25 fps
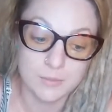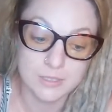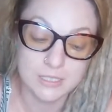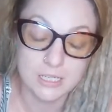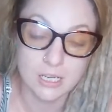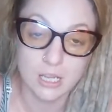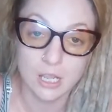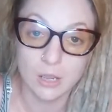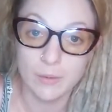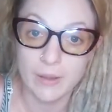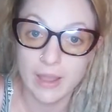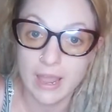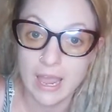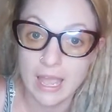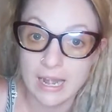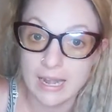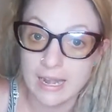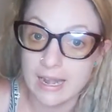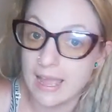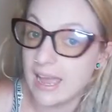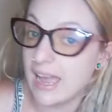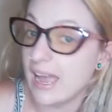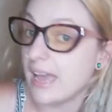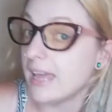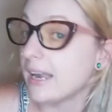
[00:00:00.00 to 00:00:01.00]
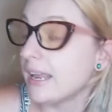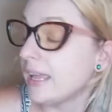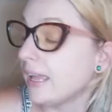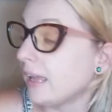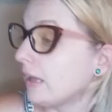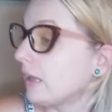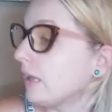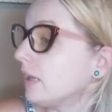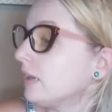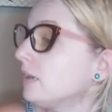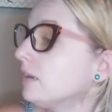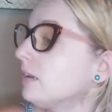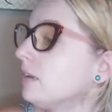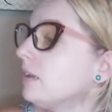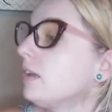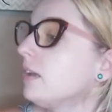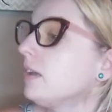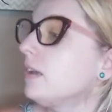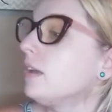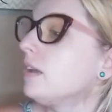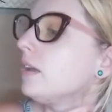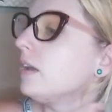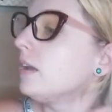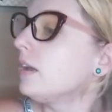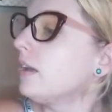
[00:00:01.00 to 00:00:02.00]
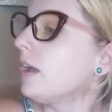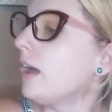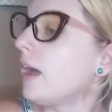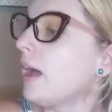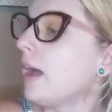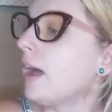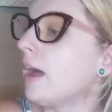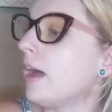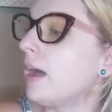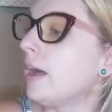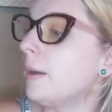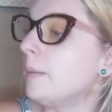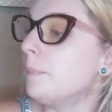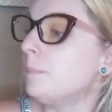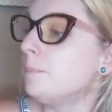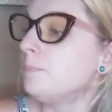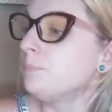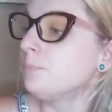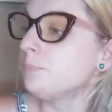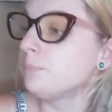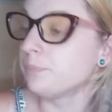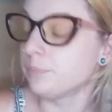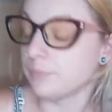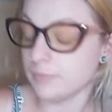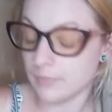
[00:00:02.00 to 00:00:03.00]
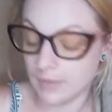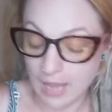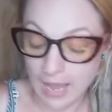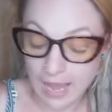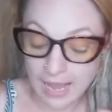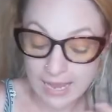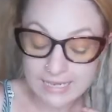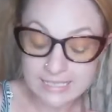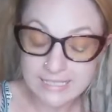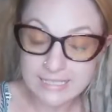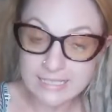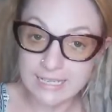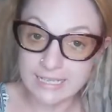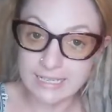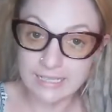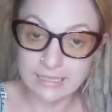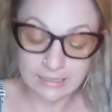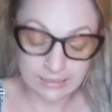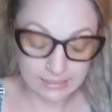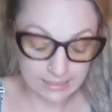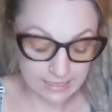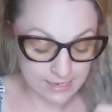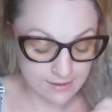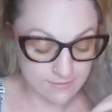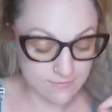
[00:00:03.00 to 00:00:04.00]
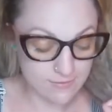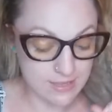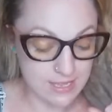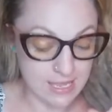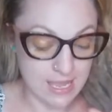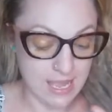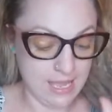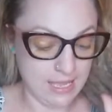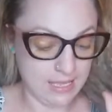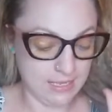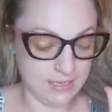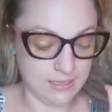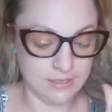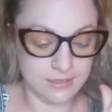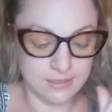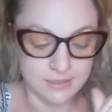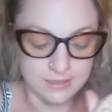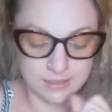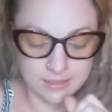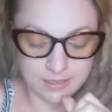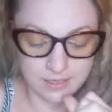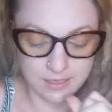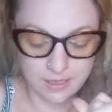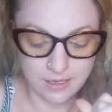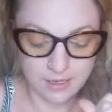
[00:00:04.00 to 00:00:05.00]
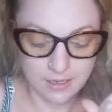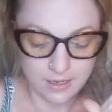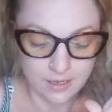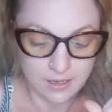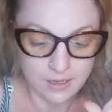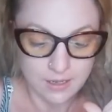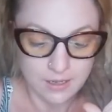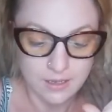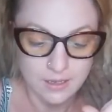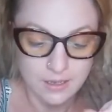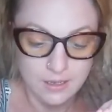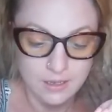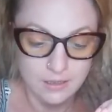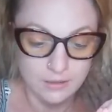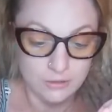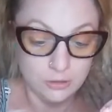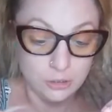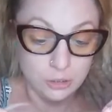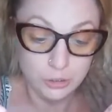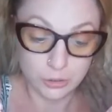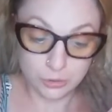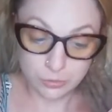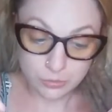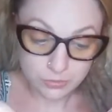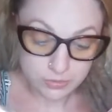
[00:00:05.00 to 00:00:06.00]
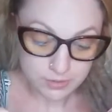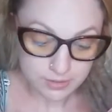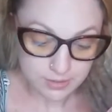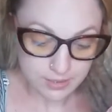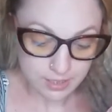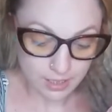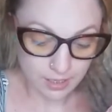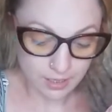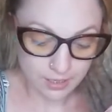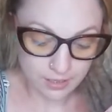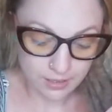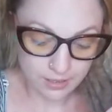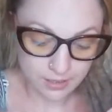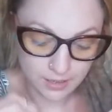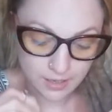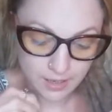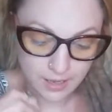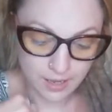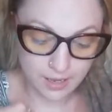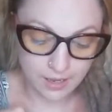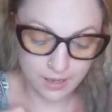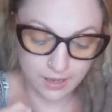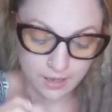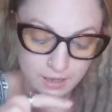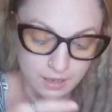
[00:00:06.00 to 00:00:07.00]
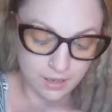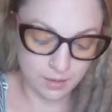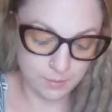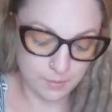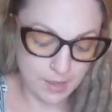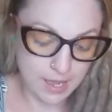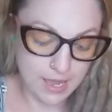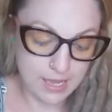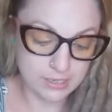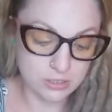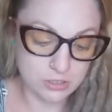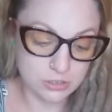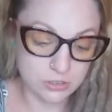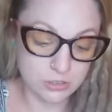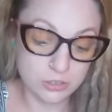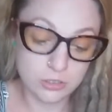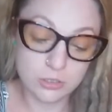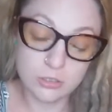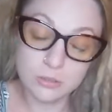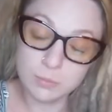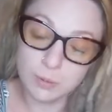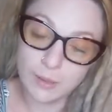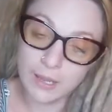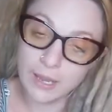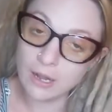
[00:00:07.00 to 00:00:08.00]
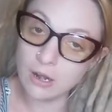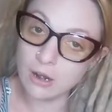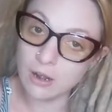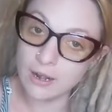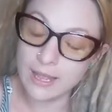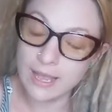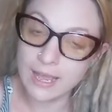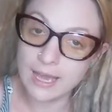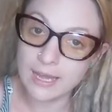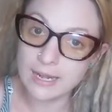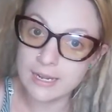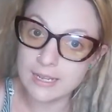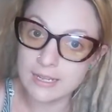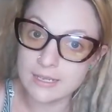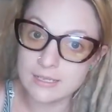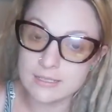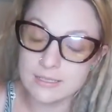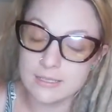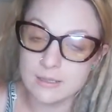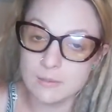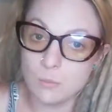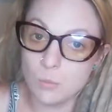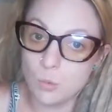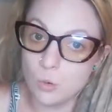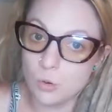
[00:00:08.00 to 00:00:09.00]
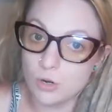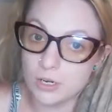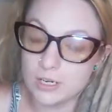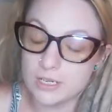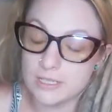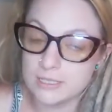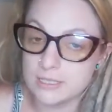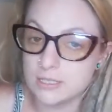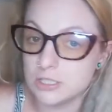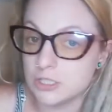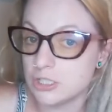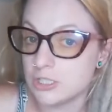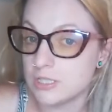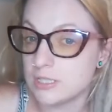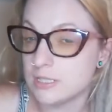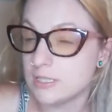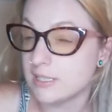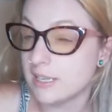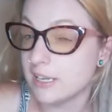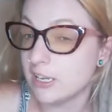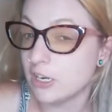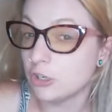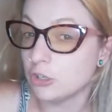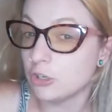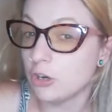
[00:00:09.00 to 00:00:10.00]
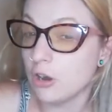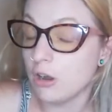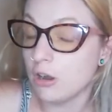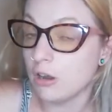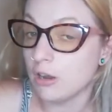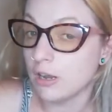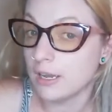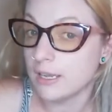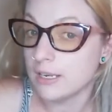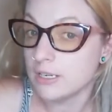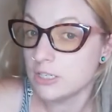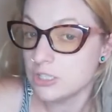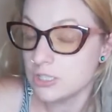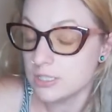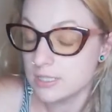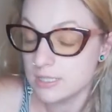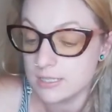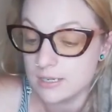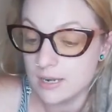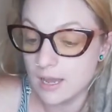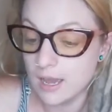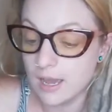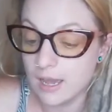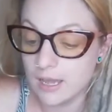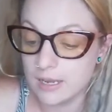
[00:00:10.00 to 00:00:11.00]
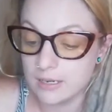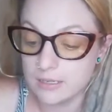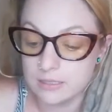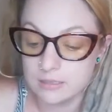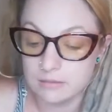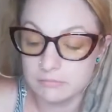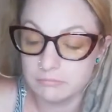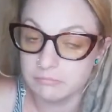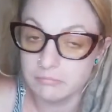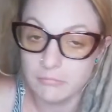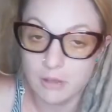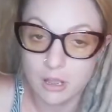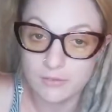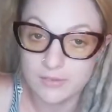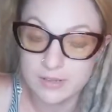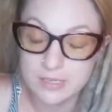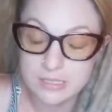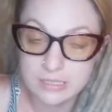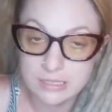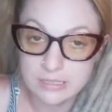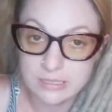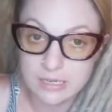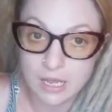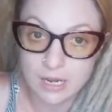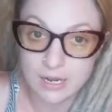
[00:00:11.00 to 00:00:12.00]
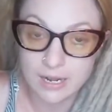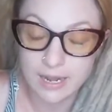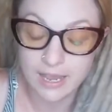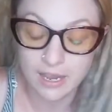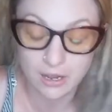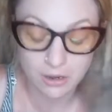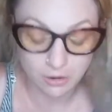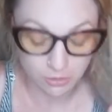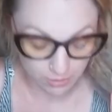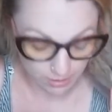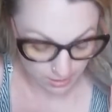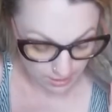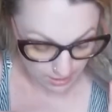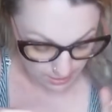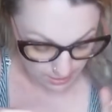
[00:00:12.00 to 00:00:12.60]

to go ahead and add in. I did leave the ends loose. I do plan on adding some more extensions later on, just obviously not now.